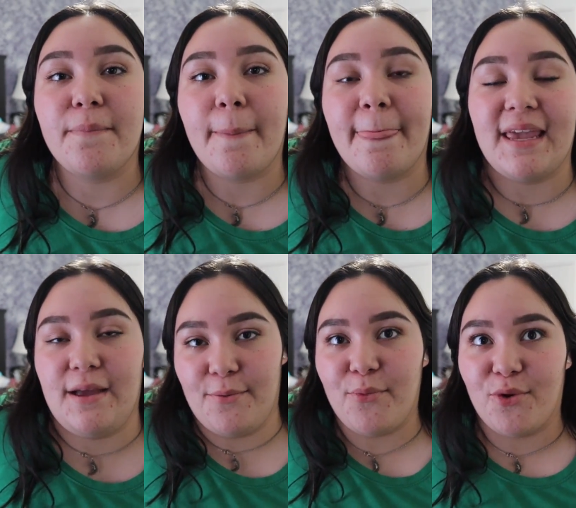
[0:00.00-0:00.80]

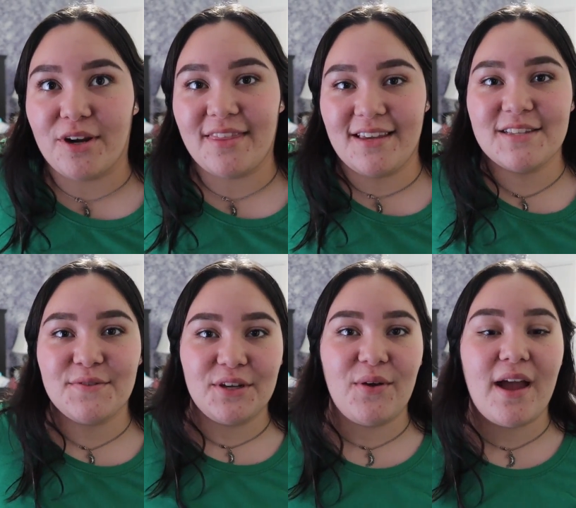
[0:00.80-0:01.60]
like more things
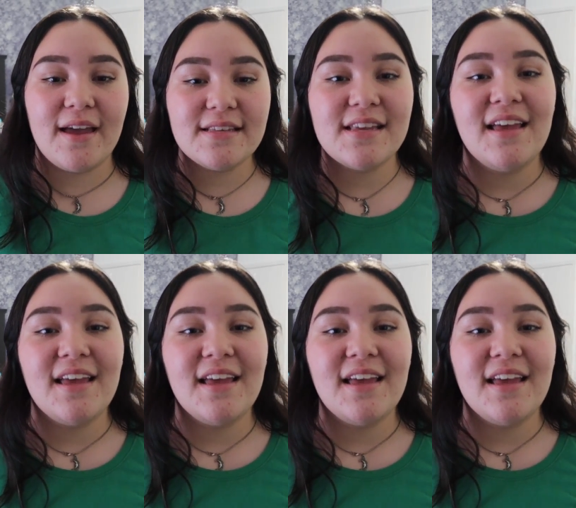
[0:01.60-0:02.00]
for you guys.